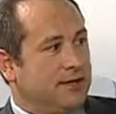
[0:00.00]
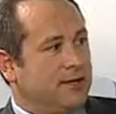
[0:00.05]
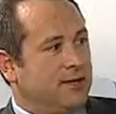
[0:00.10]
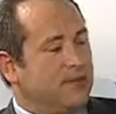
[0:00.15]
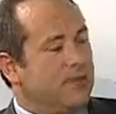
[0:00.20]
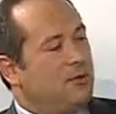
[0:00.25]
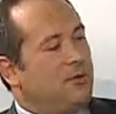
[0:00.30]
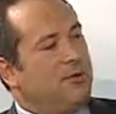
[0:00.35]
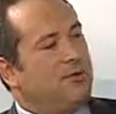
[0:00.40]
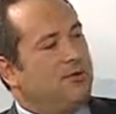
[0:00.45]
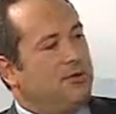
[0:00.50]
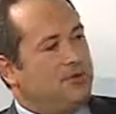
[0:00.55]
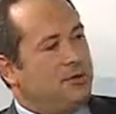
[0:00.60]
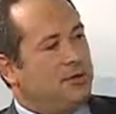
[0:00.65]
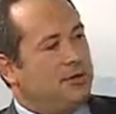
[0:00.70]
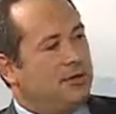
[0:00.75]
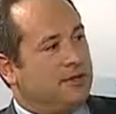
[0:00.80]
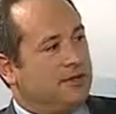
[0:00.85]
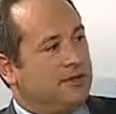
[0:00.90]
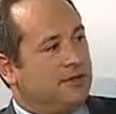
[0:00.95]
But what do we do
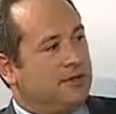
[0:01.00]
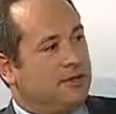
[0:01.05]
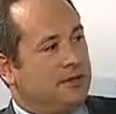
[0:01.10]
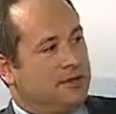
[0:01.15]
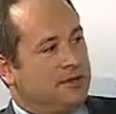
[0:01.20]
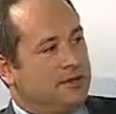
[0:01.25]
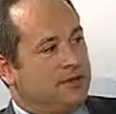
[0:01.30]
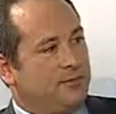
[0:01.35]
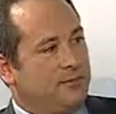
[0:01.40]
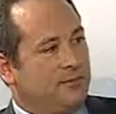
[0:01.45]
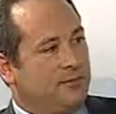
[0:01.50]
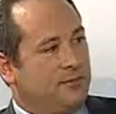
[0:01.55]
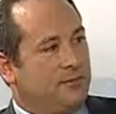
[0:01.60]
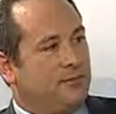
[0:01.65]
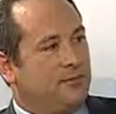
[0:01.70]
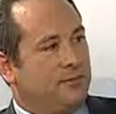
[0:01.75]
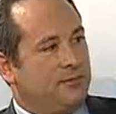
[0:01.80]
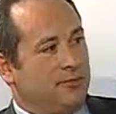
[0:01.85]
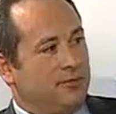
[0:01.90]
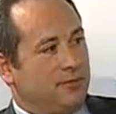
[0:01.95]
with them? They come here,
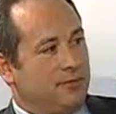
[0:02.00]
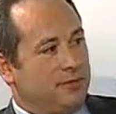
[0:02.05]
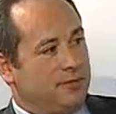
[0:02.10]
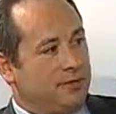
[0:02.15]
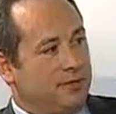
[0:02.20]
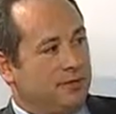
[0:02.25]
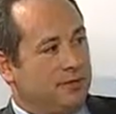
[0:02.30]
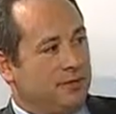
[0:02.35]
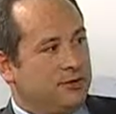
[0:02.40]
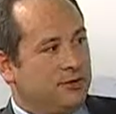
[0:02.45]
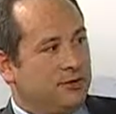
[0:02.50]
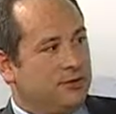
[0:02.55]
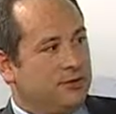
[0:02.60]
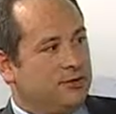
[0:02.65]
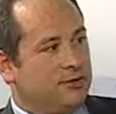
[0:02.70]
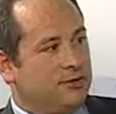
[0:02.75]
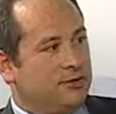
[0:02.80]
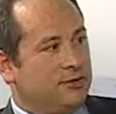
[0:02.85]
we replace their joint,